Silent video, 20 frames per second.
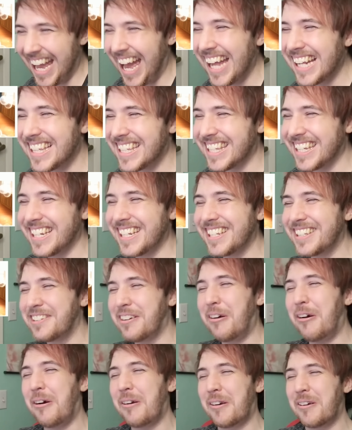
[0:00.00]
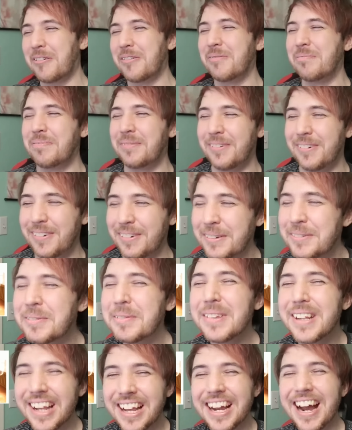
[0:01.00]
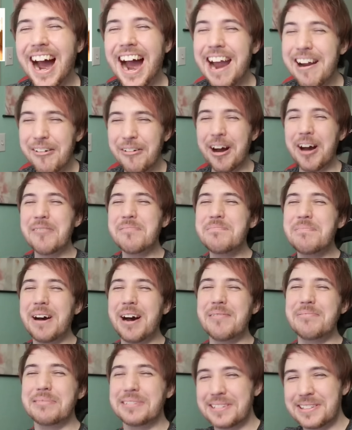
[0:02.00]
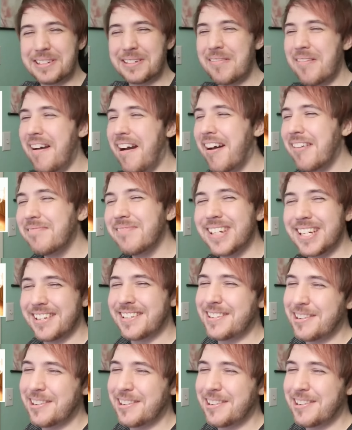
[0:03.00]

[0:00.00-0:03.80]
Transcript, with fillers: That's adorable. I want bubbles around me